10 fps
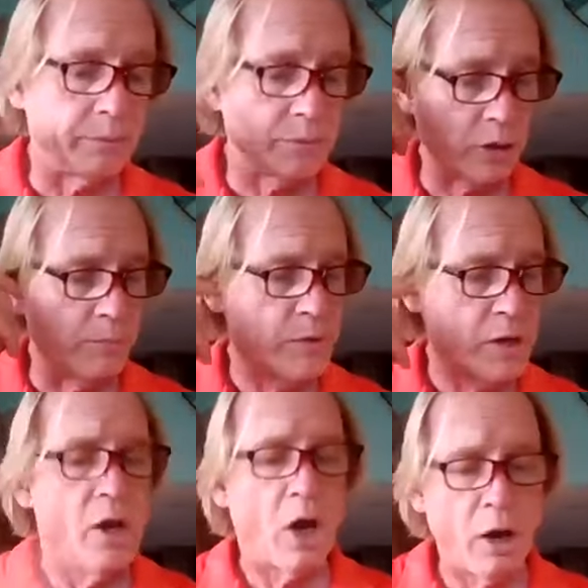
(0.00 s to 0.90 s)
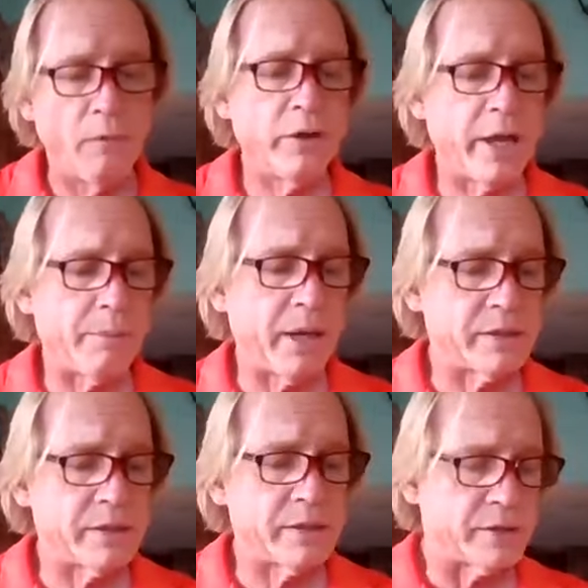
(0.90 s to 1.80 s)
So hopefully that made
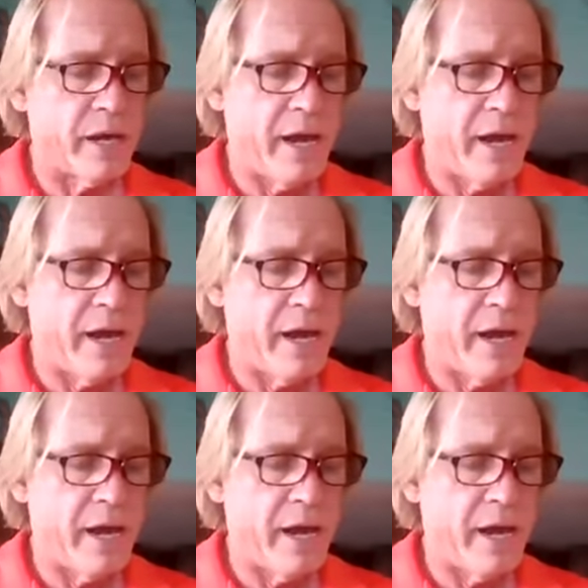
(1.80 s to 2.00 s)
sense.